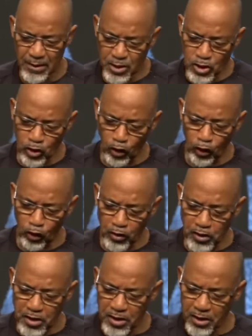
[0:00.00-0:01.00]

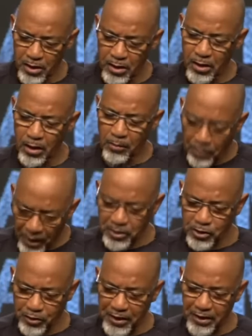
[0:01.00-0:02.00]
George
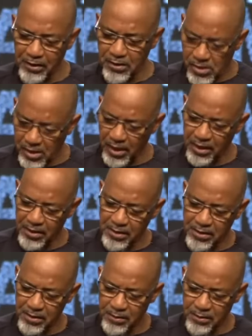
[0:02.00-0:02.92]
Buttrick said,